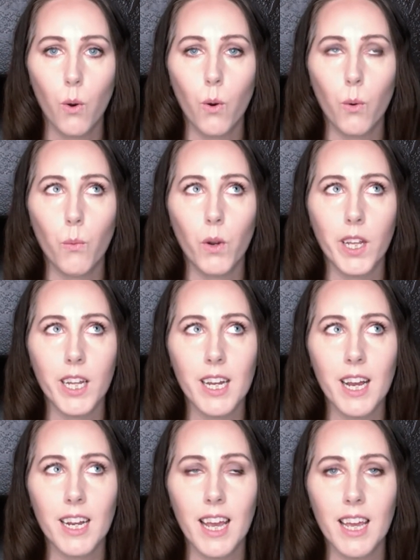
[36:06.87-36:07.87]
or
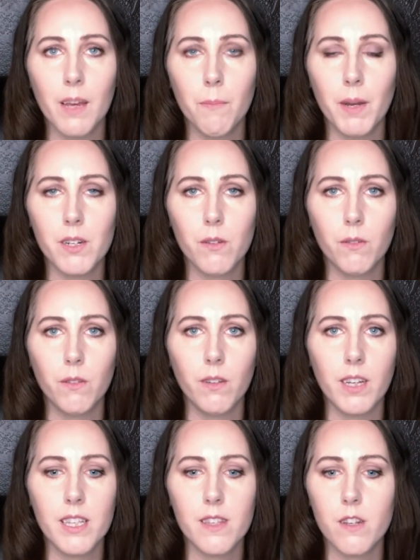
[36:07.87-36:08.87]
working at a
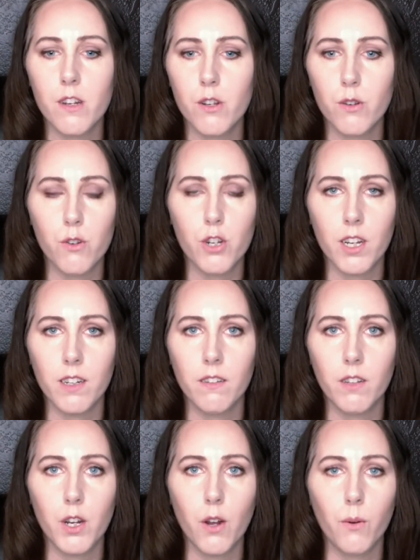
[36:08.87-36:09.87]
mental
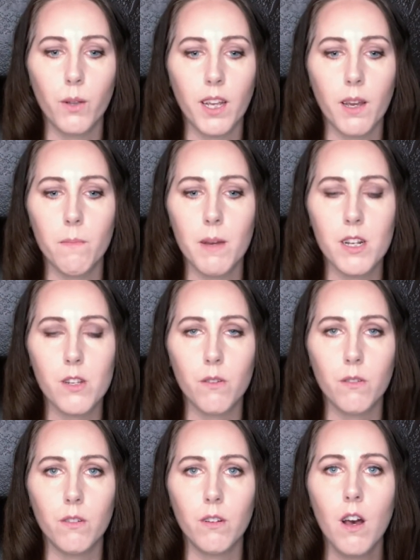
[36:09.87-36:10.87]
institution, you know, like a
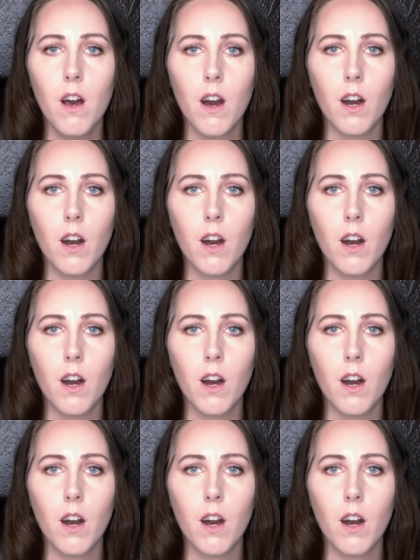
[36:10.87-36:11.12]
mental